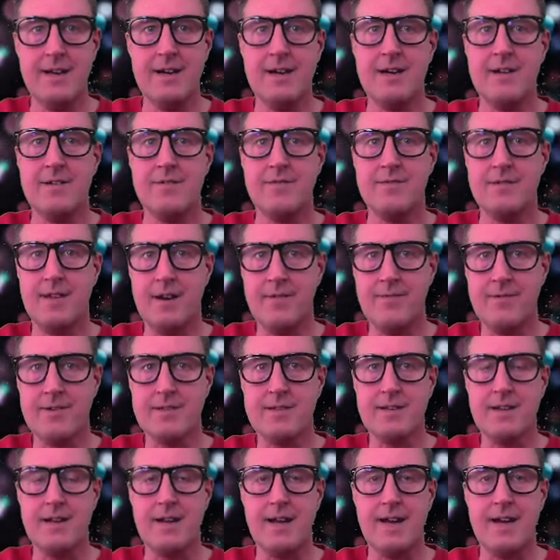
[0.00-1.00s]

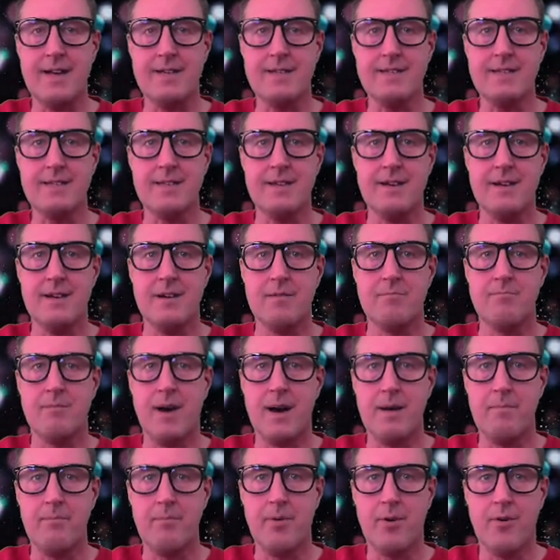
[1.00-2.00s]
Nevertheless, my
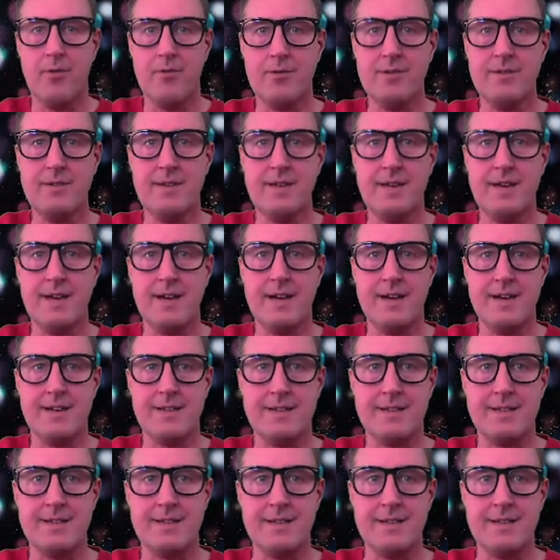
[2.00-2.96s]
point here is